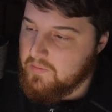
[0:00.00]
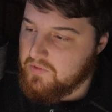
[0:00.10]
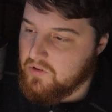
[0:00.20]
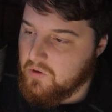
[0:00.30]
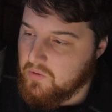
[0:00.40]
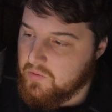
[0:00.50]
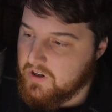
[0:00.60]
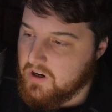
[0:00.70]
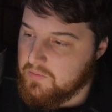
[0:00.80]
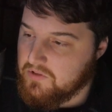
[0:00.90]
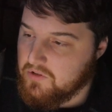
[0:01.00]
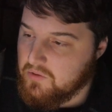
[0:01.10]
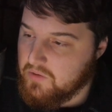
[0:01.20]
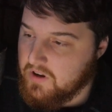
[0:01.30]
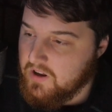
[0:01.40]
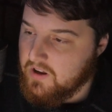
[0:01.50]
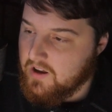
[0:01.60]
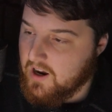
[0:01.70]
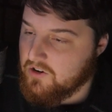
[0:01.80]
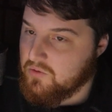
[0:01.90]
So when it comes to
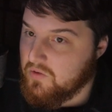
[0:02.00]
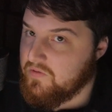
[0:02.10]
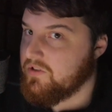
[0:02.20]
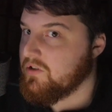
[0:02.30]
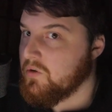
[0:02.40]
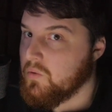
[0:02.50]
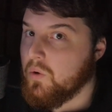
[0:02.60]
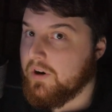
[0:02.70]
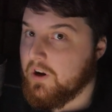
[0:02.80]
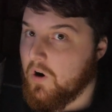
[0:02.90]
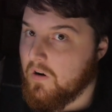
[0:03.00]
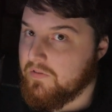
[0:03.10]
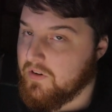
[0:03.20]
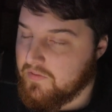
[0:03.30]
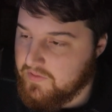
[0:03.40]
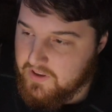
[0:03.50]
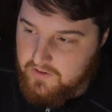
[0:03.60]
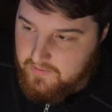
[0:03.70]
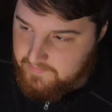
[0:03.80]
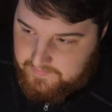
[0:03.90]
actual physical warding off of
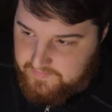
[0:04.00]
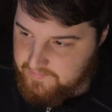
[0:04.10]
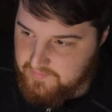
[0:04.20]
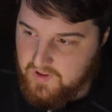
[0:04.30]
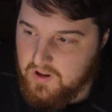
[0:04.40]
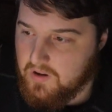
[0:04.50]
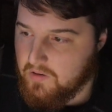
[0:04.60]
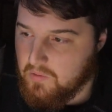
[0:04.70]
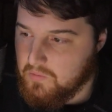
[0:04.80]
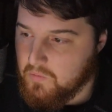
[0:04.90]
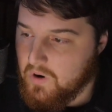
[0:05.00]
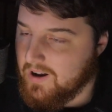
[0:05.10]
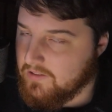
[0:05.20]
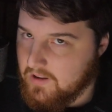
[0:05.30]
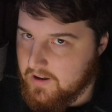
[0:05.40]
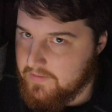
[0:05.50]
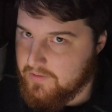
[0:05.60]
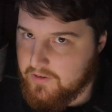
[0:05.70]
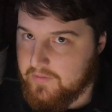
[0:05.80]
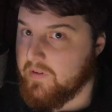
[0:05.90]
either wildlife
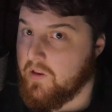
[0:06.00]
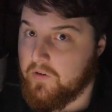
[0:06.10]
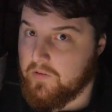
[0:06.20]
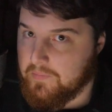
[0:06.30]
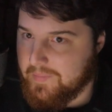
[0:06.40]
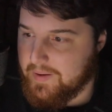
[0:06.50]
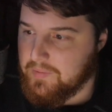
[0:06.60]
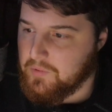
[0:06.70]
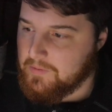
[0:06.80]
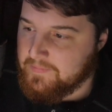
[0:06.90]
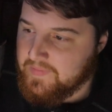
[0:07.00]
or other people,